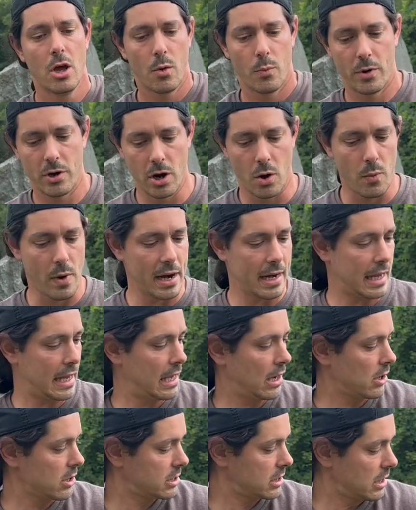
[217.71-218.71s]
We don't wanna
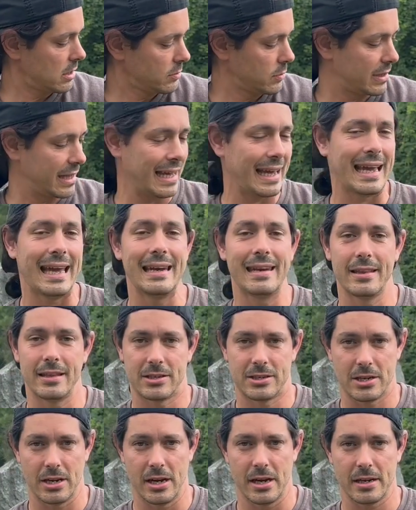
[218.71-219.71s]
hit ourselves with the end of the
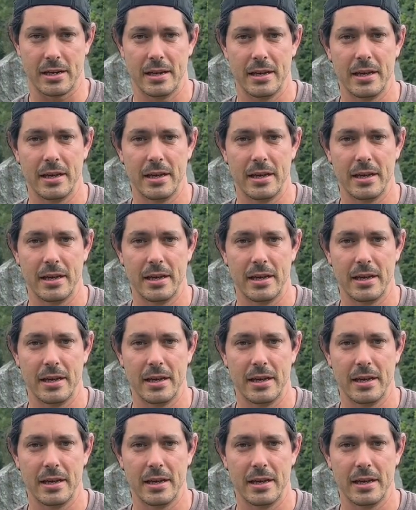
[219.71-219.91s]
chuck.